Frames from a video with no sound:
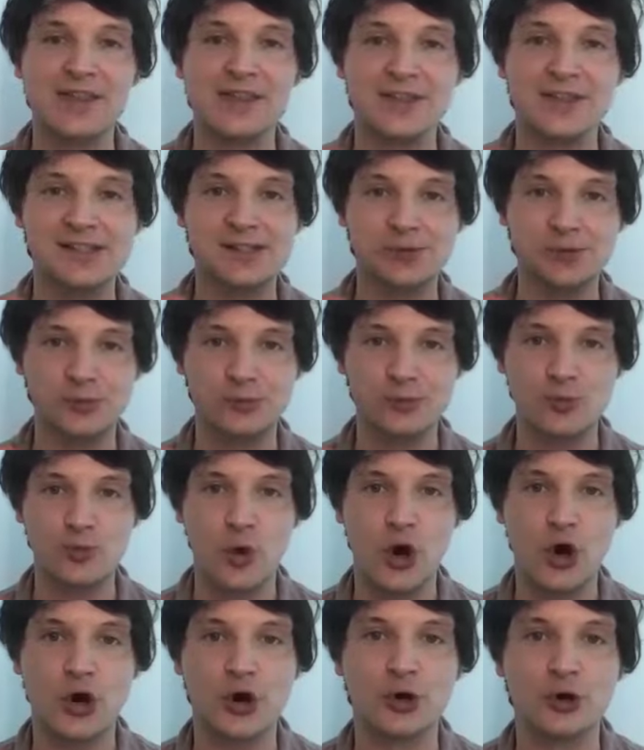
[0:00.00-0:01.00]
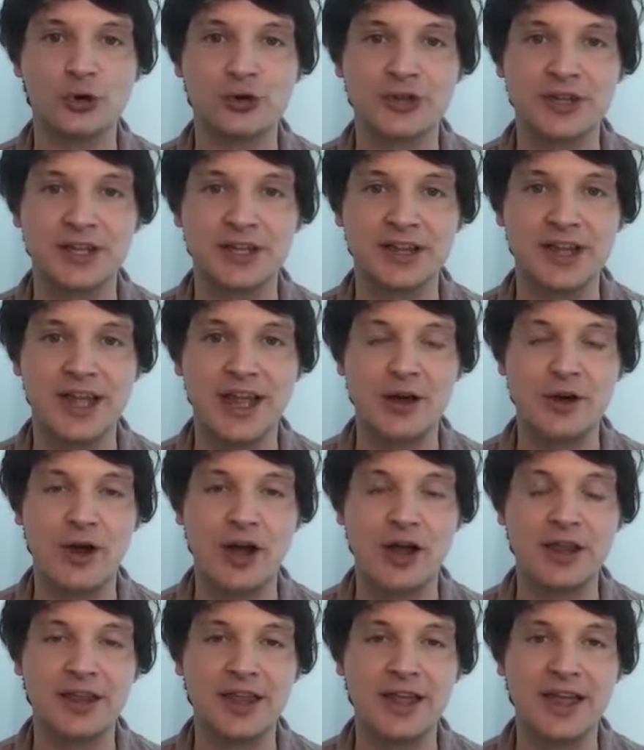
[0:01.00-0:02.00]
this world and like
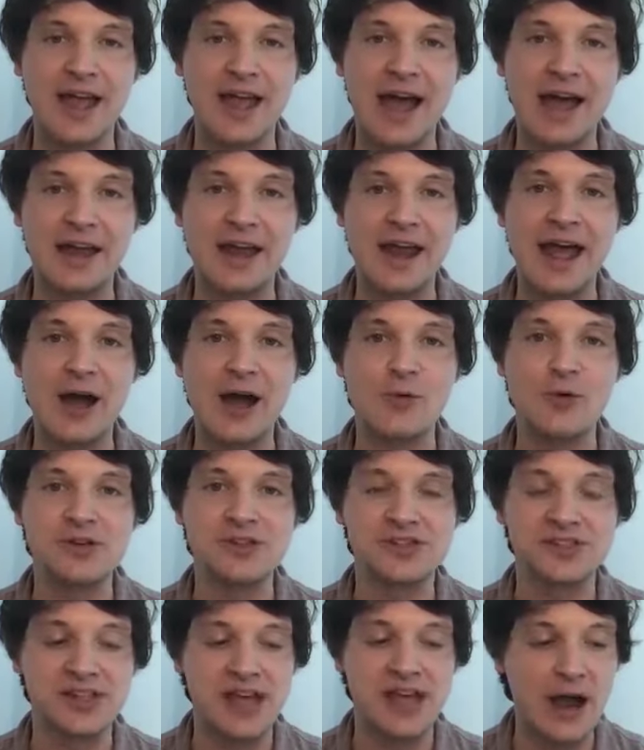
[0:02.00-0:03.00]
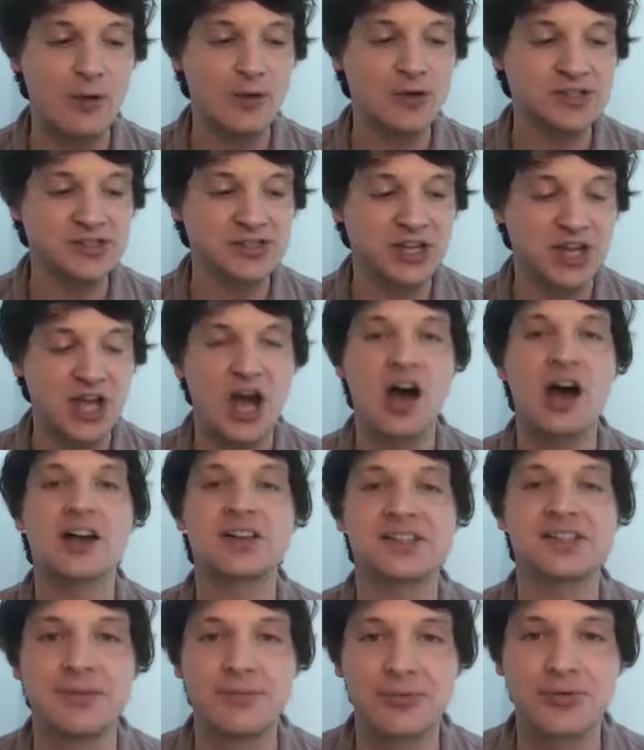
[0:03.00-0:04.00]
and like and how was how was the
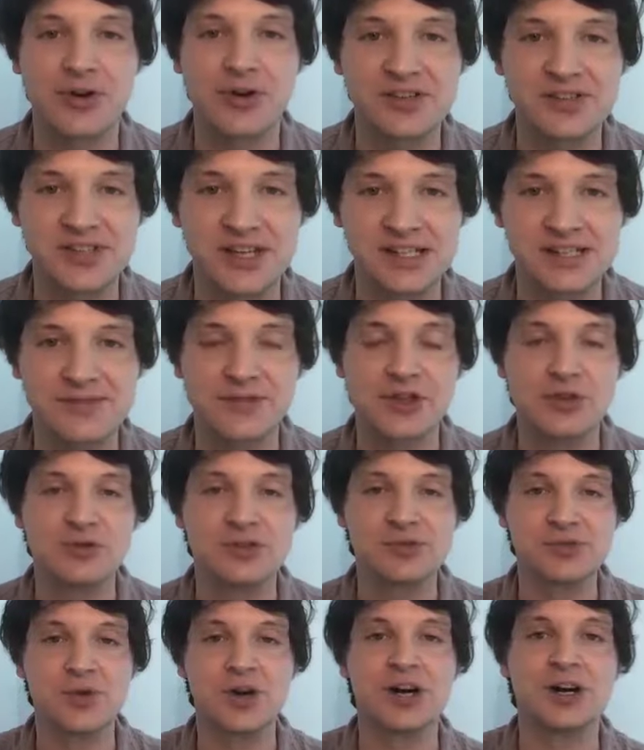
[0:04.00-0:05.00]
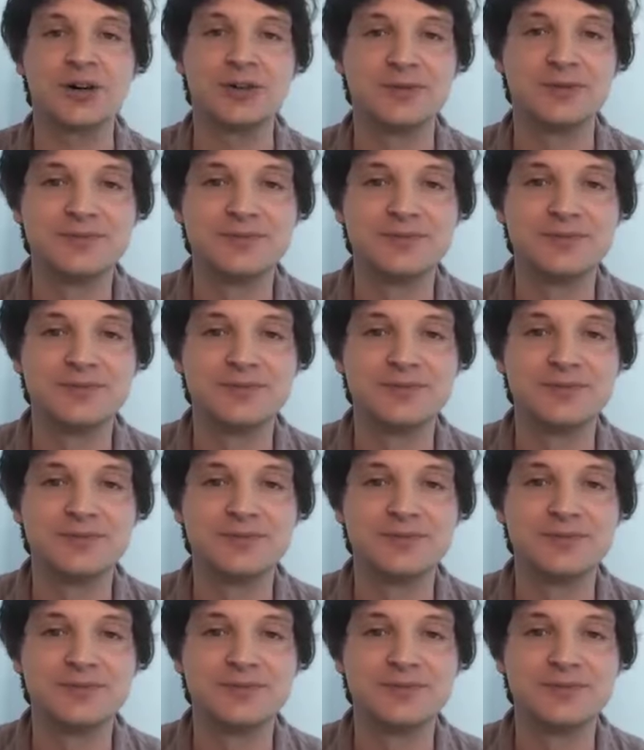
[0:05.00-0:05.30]
casting process for you as well?